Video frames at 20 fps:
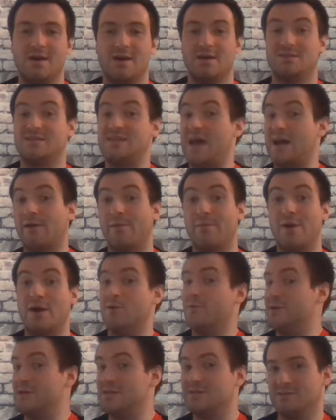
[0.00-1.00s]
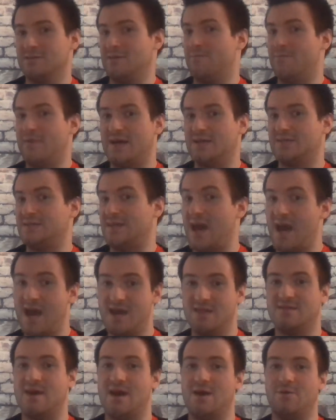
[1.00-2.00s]
Sacramento isn't the best
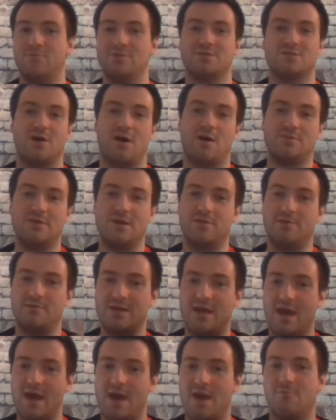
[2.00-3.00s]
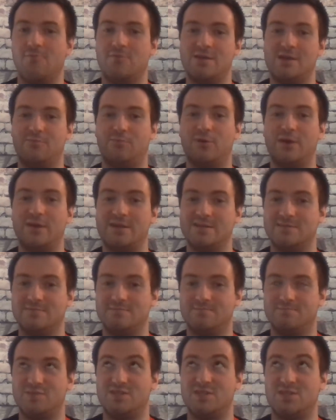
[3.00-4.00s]
at that. We saw it the other day when they played
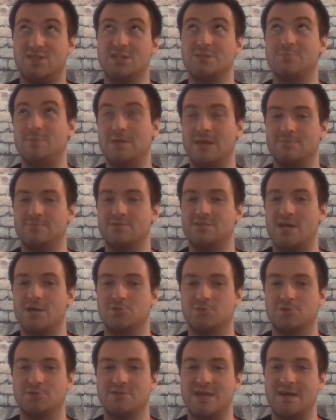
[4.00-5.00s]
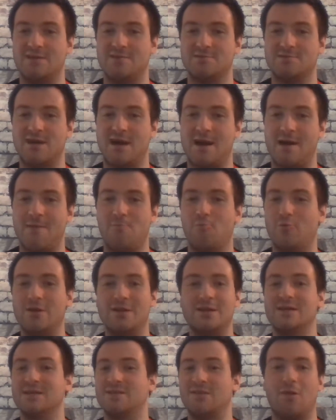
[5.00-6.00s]
at 6 p.m. Central Standard Time. We
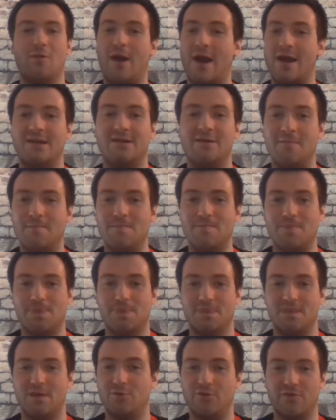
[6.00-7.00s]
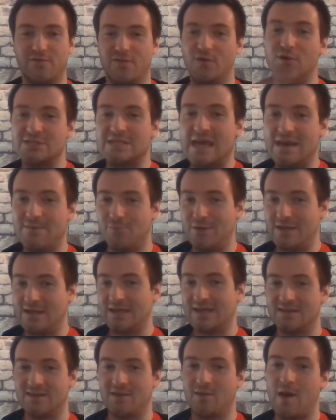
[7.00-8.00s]
didn't get the lineup. They were the first game we
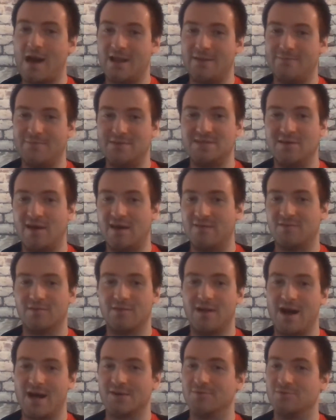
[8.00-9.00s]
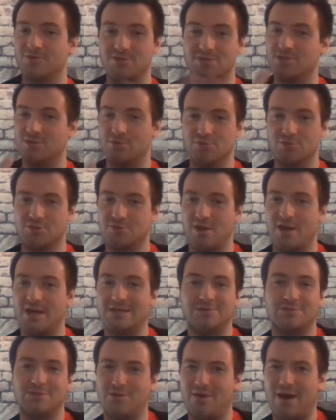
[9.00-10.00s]
didn't get the lineup until after lock. It was just so
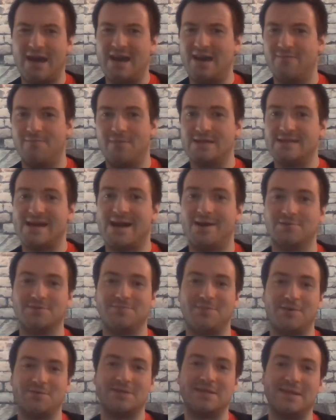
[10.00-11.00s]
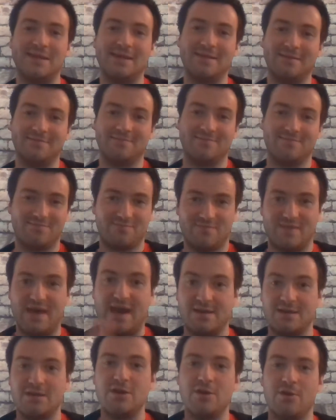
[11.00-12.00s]
strange. So I have my doubts about getting
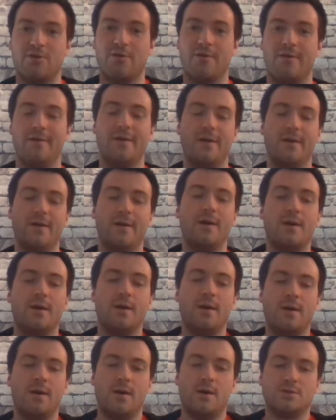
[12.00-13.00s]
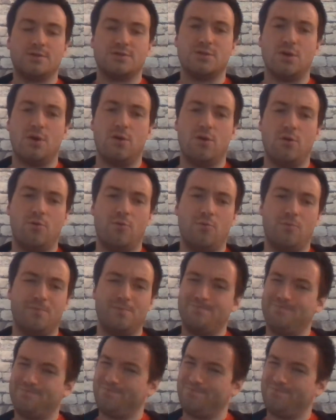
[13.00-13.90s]
that here. So,